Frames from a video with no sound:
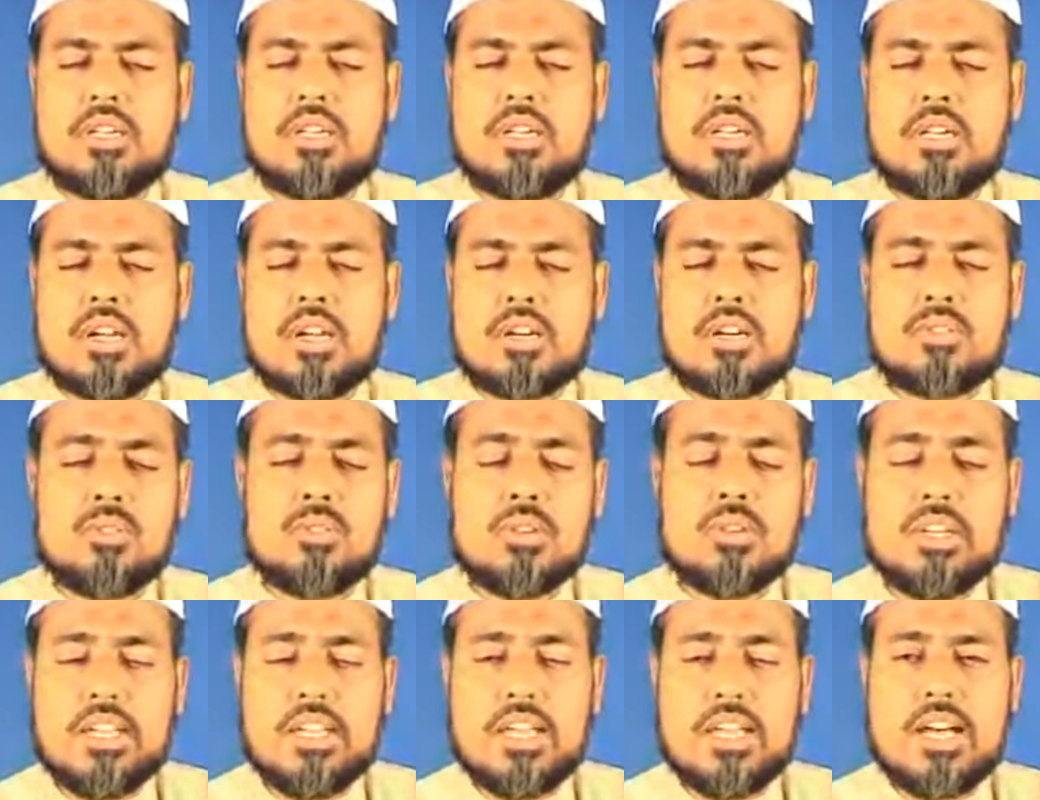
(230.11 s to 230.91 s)
Not
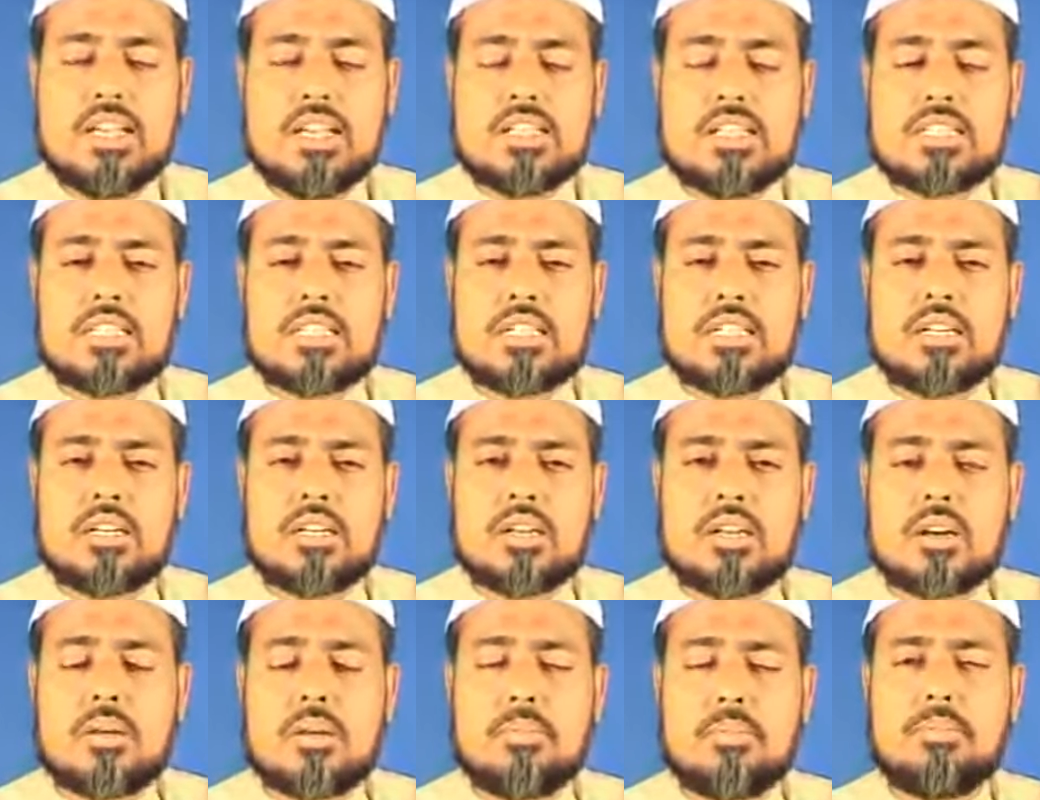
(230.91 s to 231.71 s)
only us,
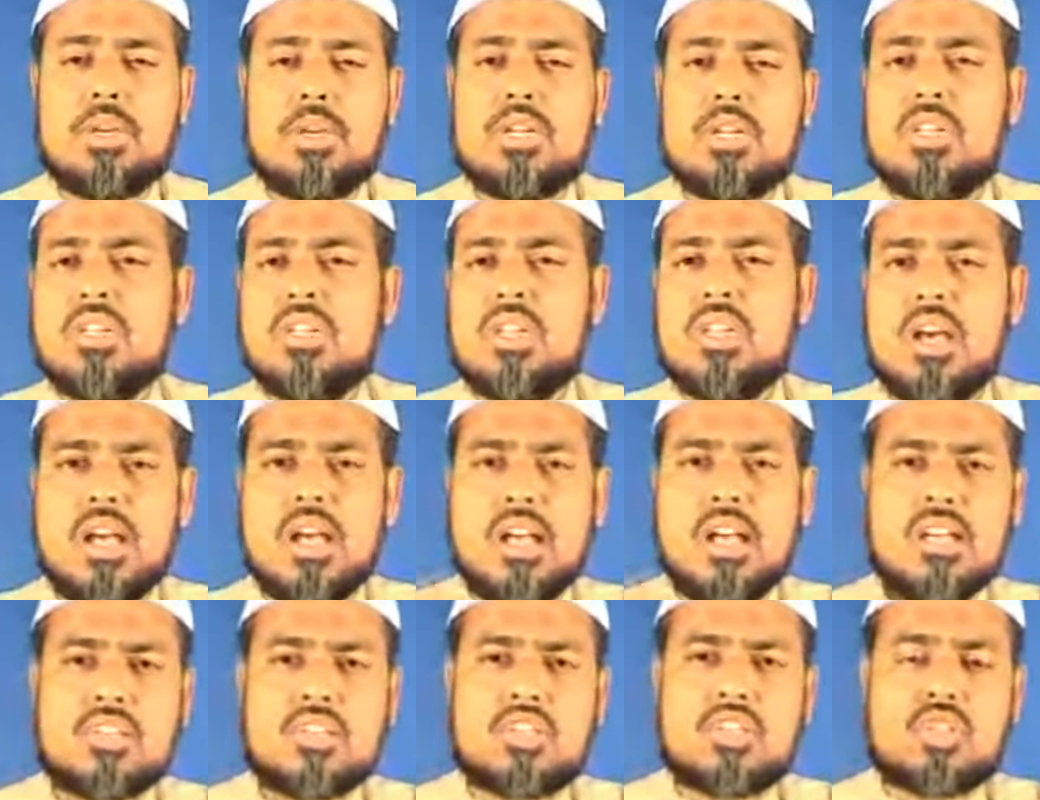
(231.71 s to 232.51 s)
Rabbin
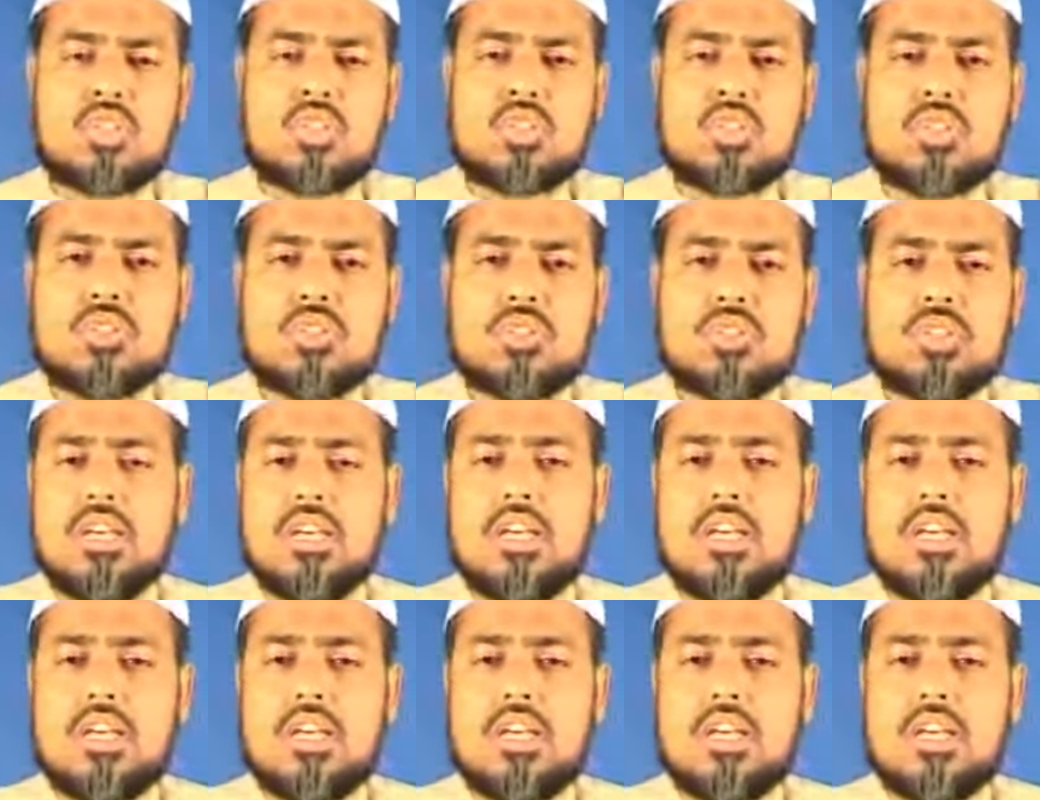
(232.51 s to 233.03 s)
Nas.